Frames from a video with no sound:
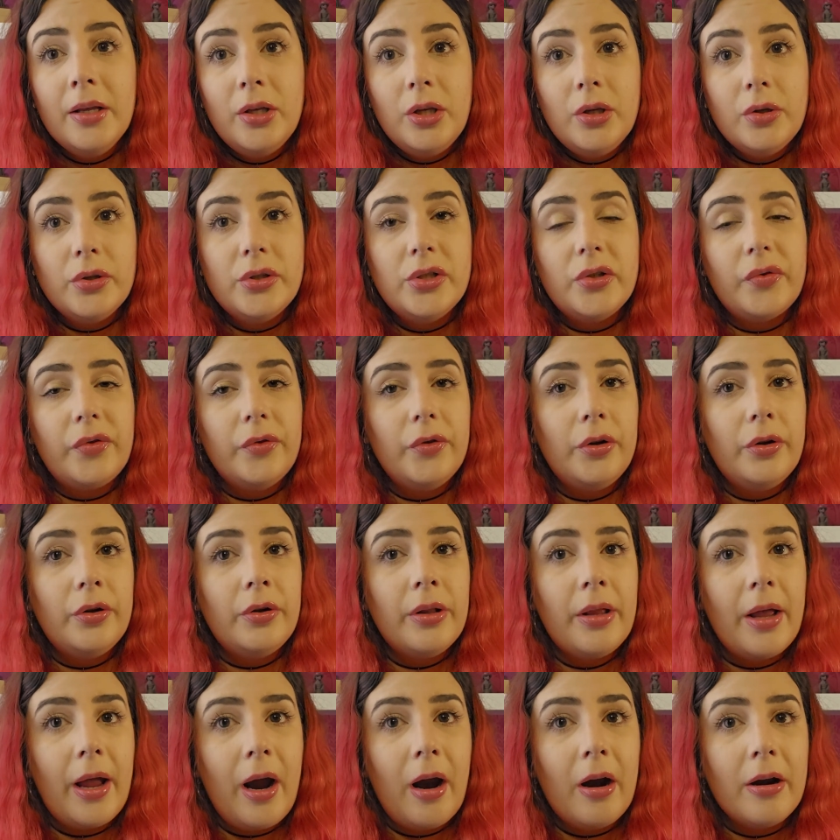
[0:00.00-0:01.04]

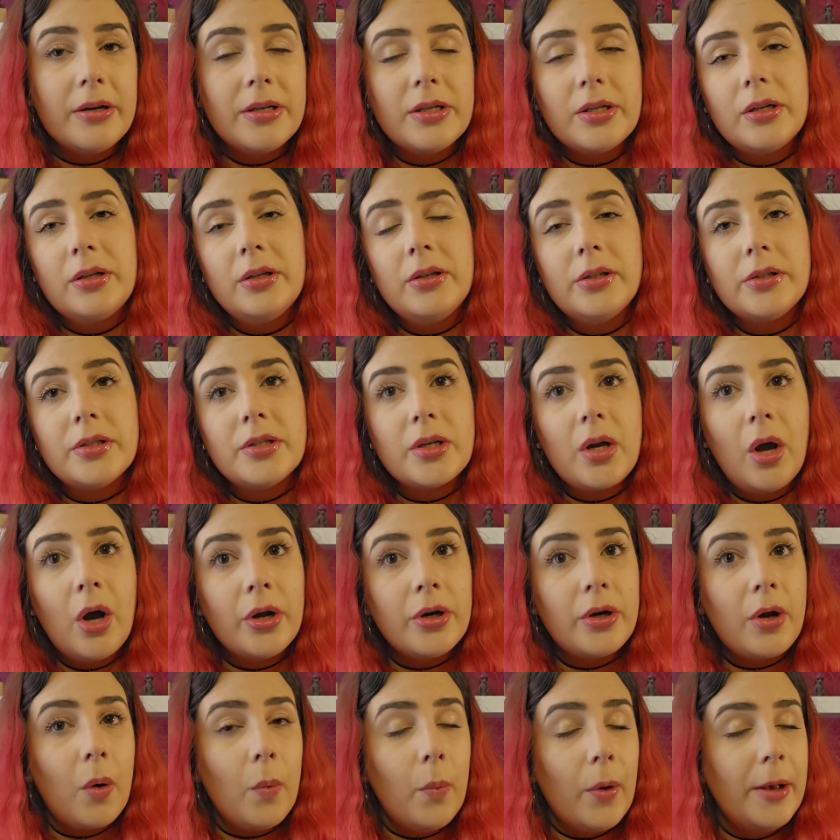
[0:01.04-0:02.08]
useful articles
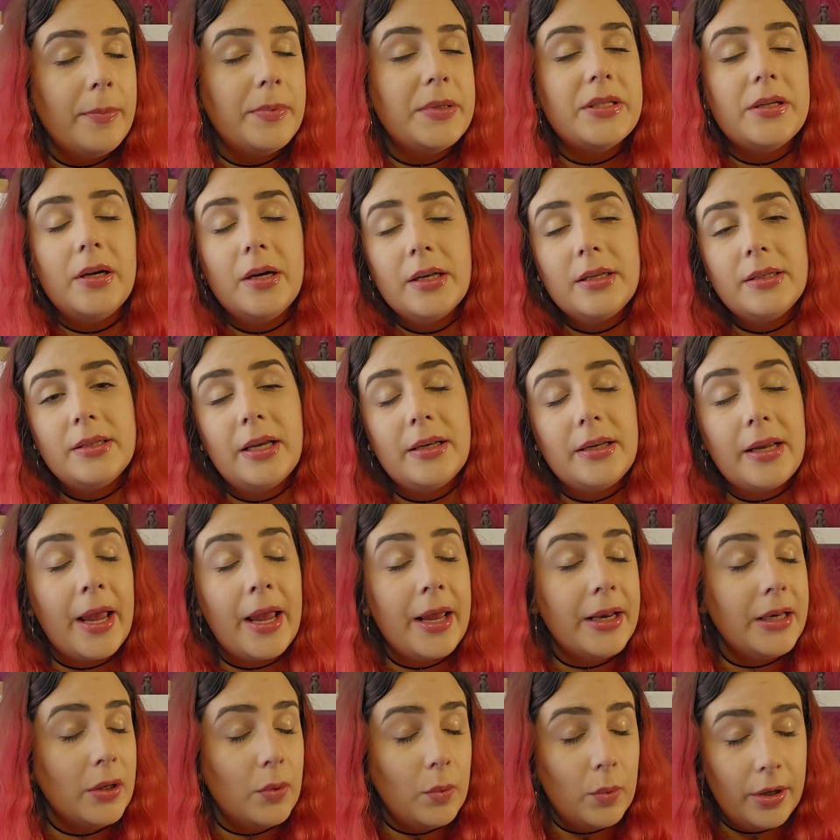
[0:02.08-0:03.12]
on our website that
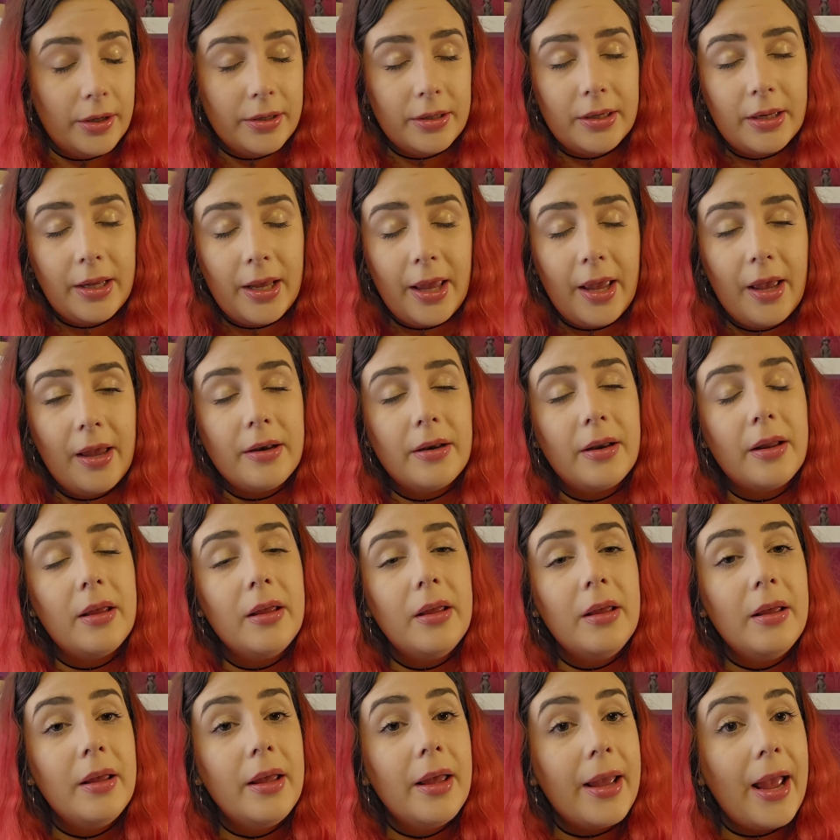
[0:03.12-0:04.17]
anyone can
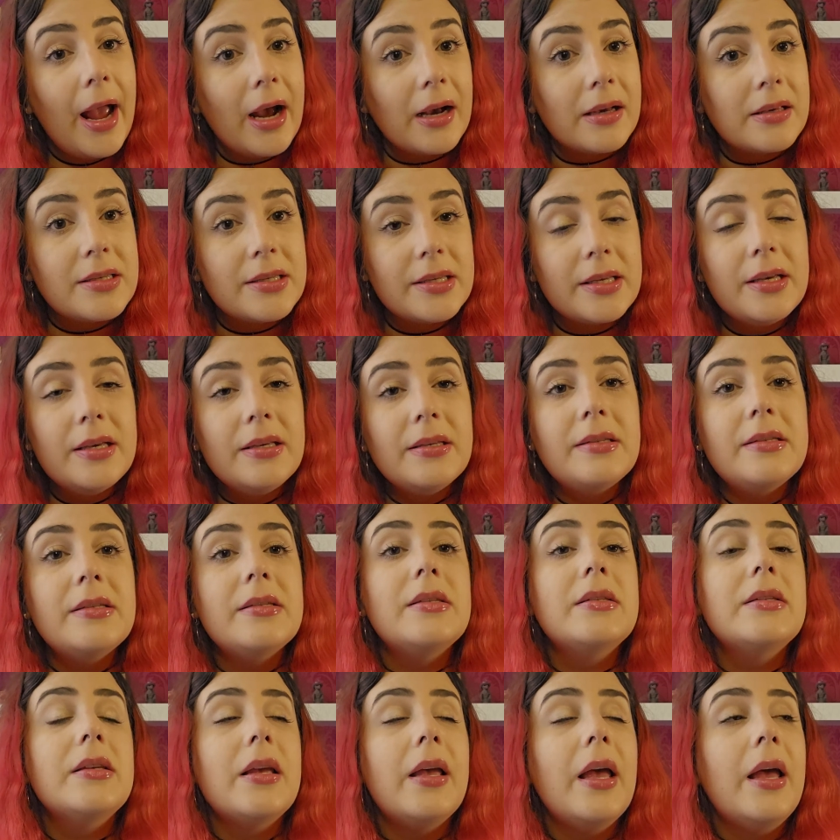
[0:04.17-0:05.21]

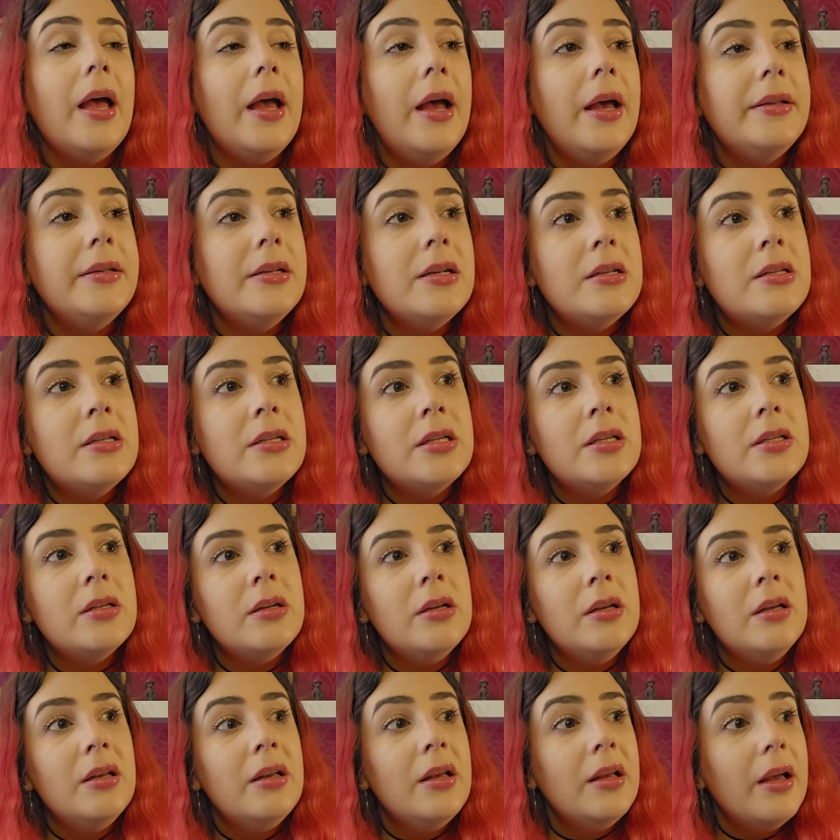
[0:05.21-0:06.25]
access. And
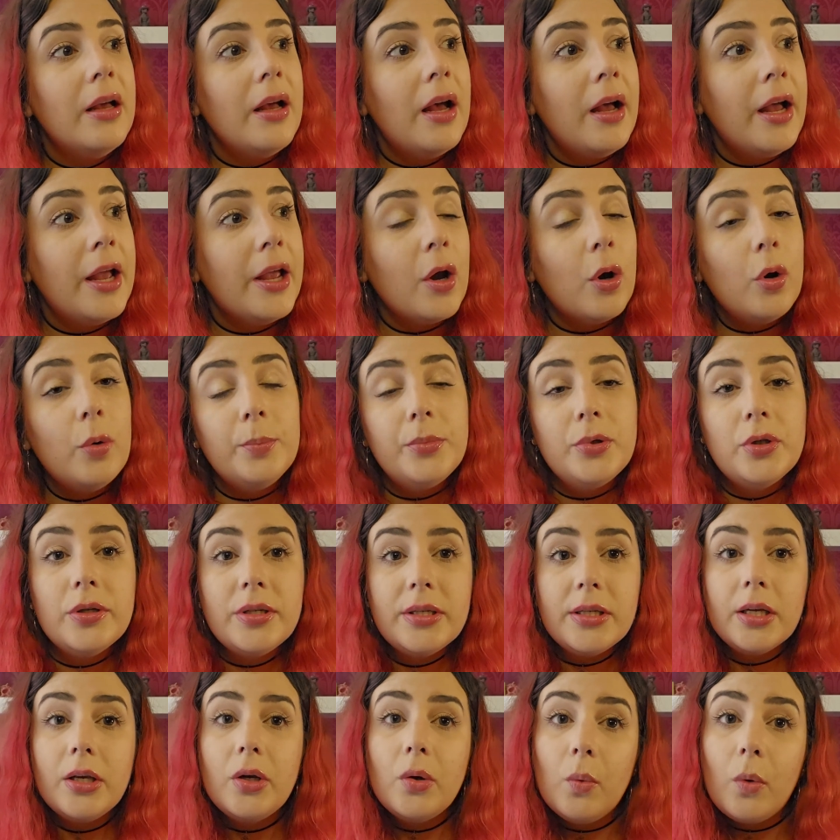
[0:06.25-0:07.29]
I hope to
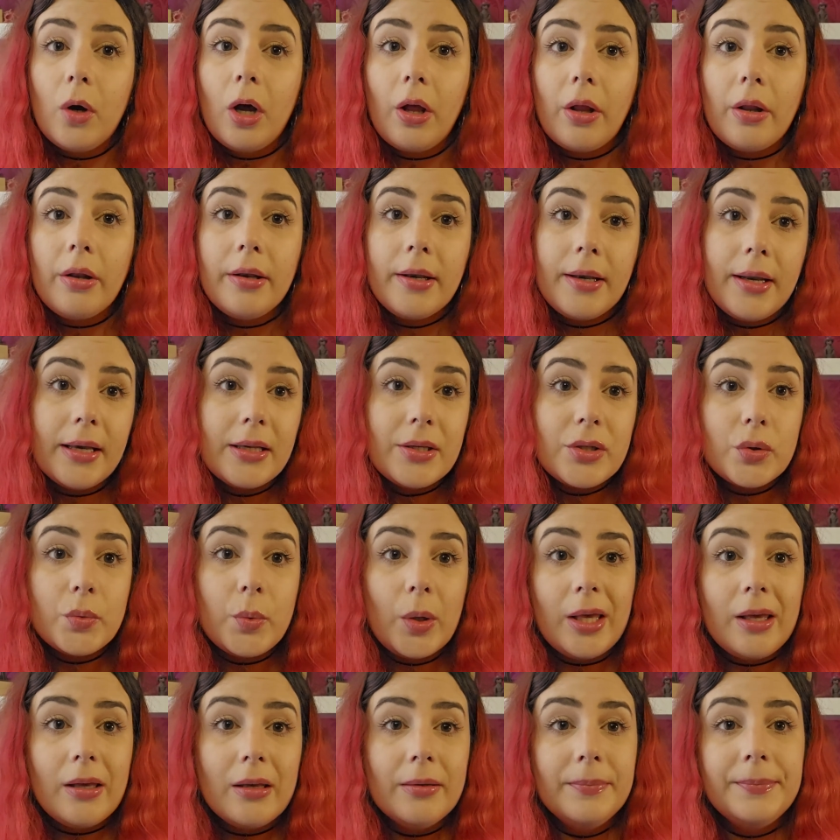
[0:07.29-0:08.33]
see you all next
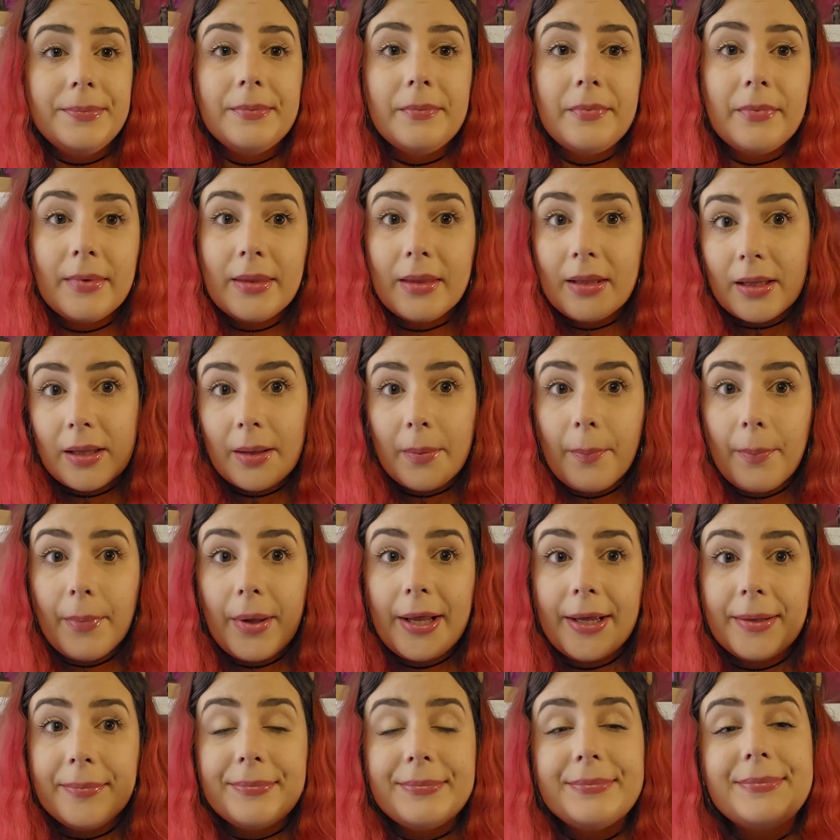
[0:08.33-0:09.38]
week.
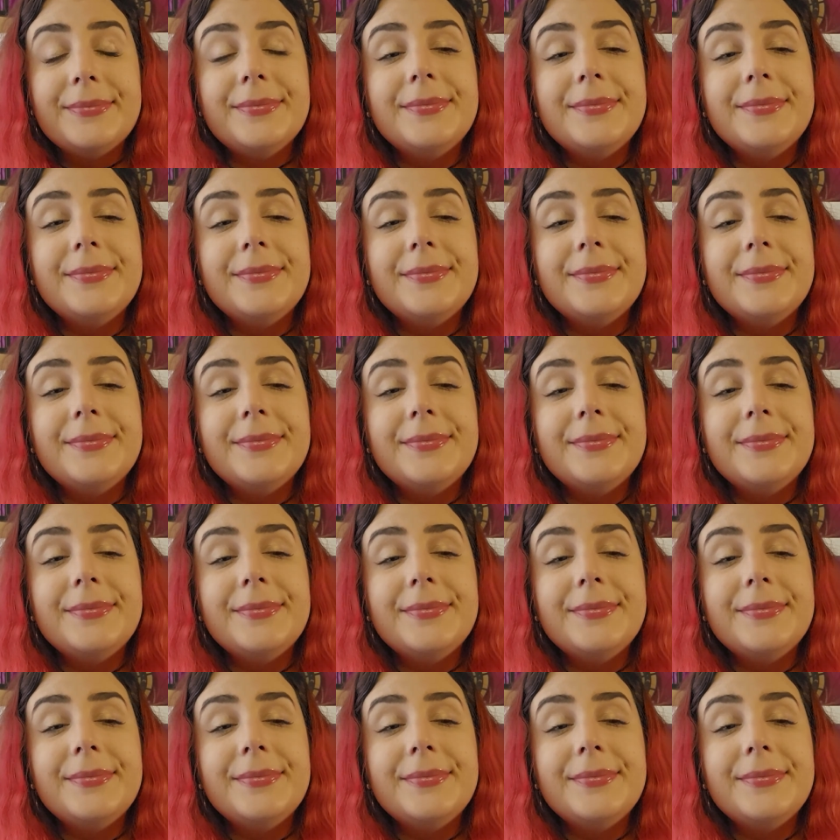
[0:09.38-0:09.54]
Bye.